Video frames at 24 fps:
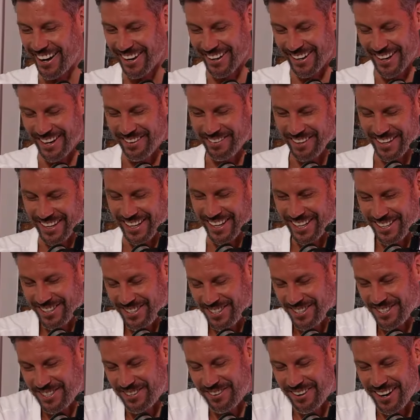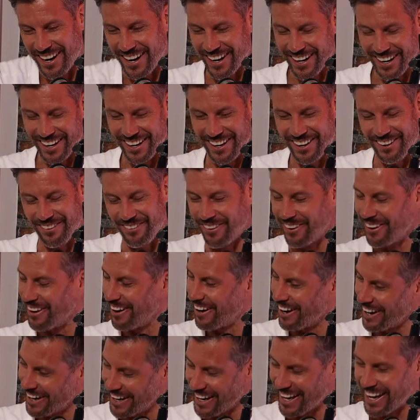everything is strung
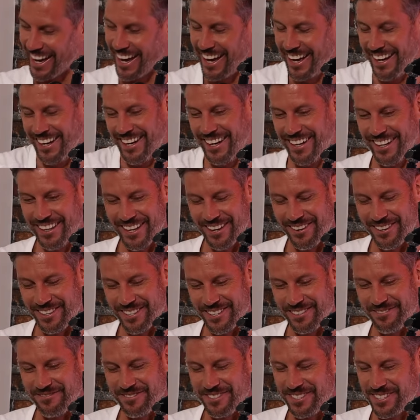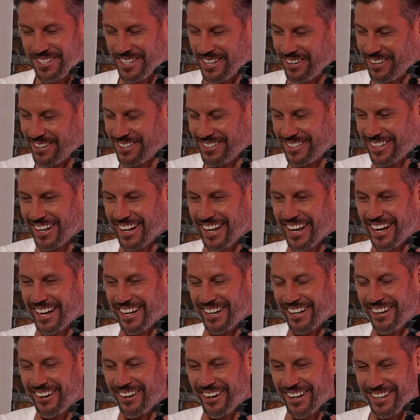right out, and there were some seriously late
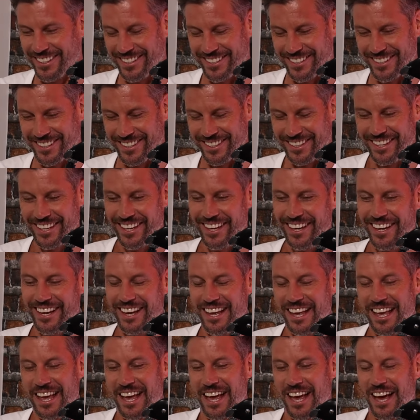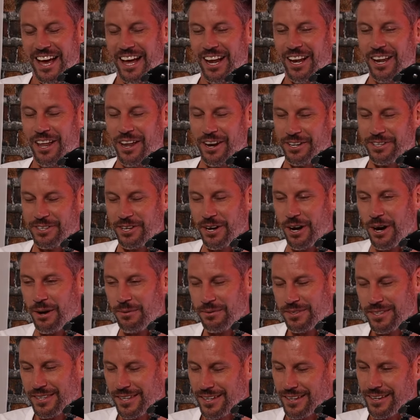nights, and a lot of
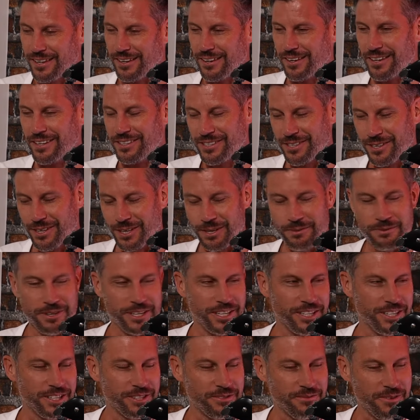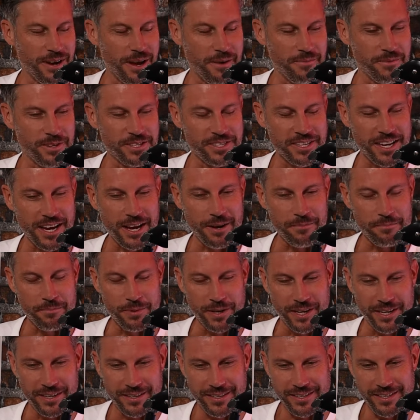times I think, God, surely we can just wrap this up.
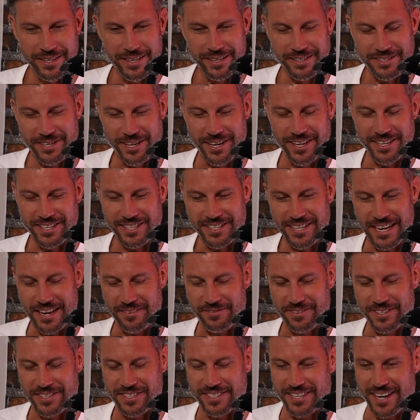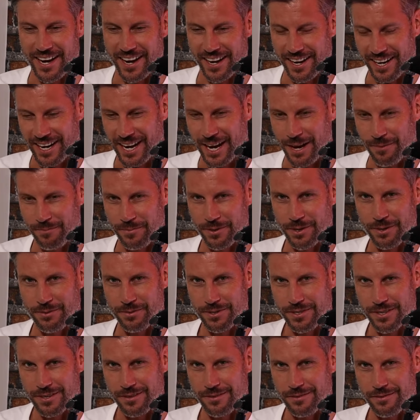But you sort of just have to suck it up, and it
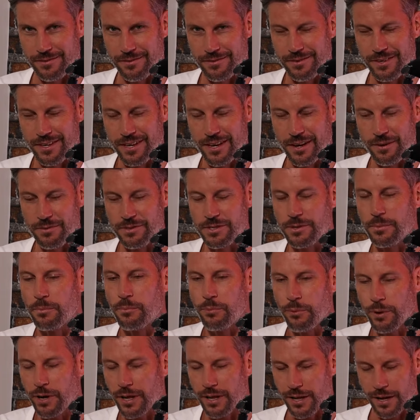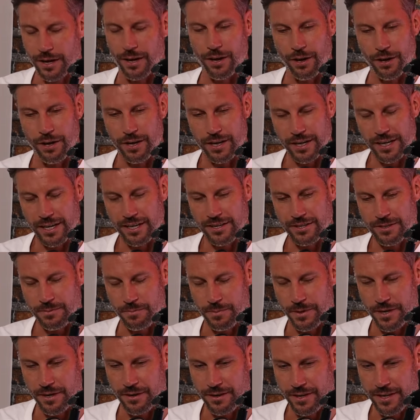was a it was a brilliant learning
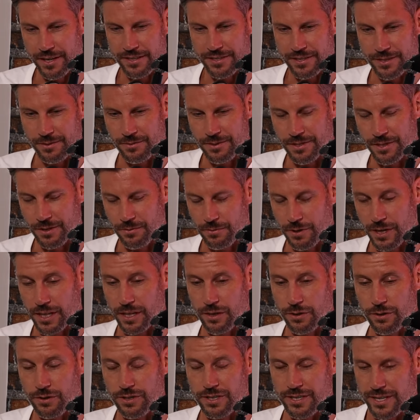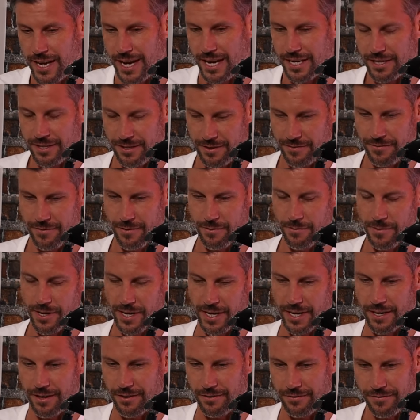experience. It was a really good test for
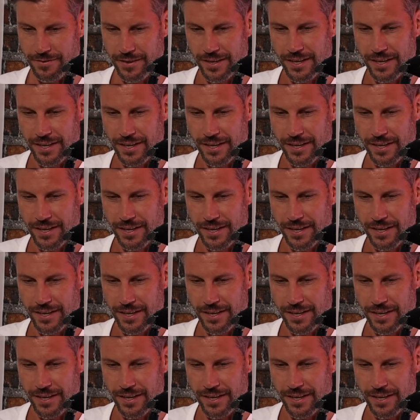me of